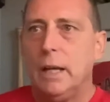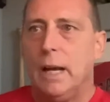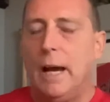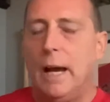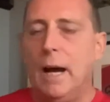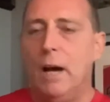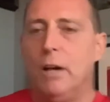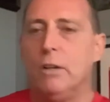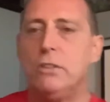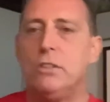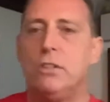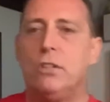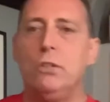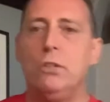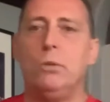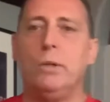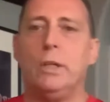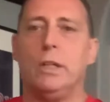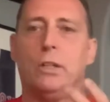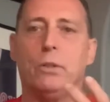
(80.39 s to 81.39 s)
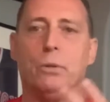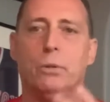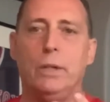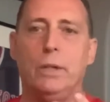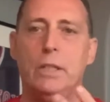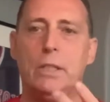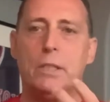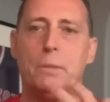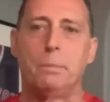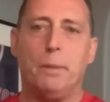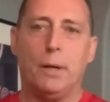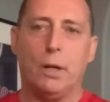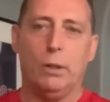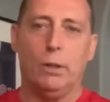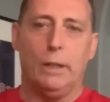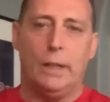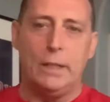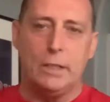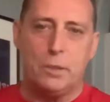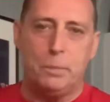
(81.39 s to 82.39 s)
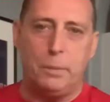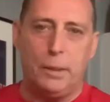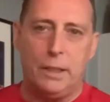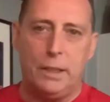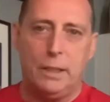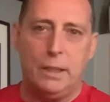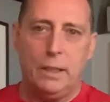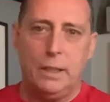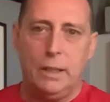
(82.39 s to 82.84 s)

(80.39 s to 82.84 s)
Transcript: how to increase barrelhead speed.